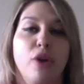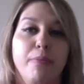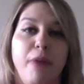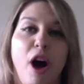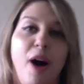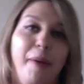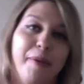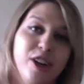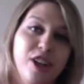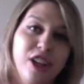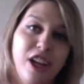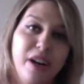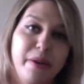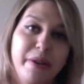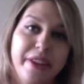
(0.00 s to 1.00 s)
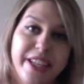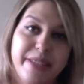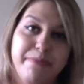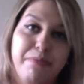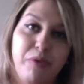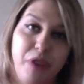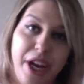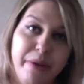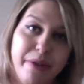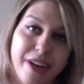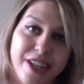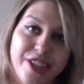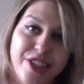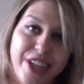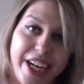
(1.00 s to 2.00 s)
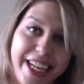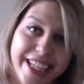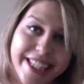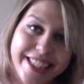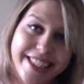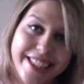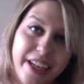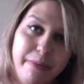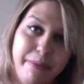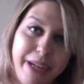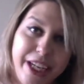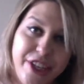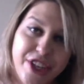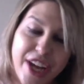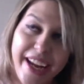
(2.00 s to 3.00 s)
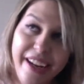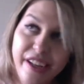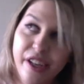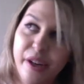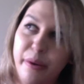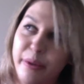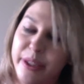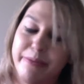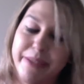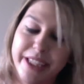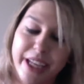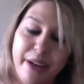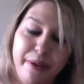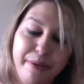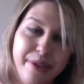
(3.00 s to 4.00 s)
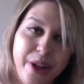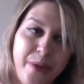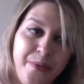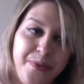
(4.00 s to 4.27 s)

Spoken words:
Palmer, along with his brainwashed idiot son BJ, who was himself